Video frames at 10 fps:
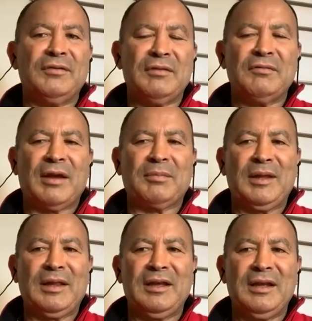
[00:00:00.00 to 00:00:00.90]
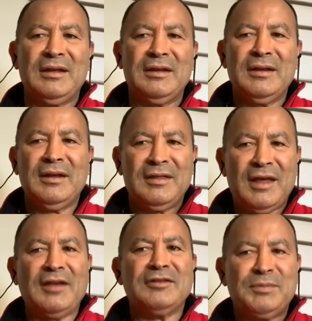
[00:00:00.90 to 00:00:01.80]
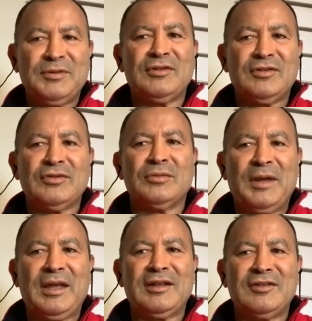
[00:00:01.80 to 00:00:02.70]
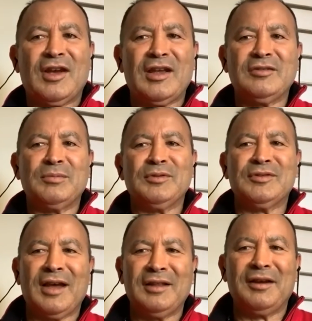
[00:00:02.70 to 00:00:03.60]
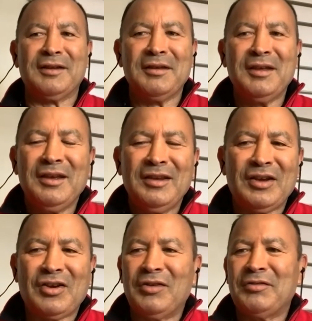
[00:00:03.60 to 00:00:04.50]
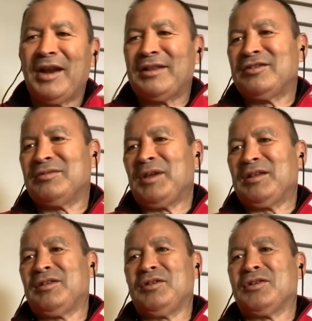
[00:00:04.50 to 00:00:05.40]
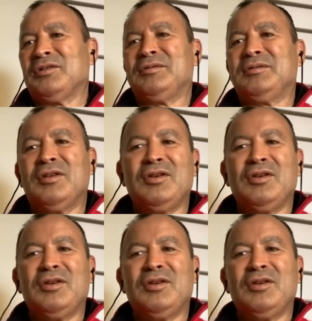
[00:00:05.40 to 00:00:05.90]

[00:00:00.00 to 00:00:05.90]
in rugby league, those positions will be interchangeable. So like your Conrad Smith, who could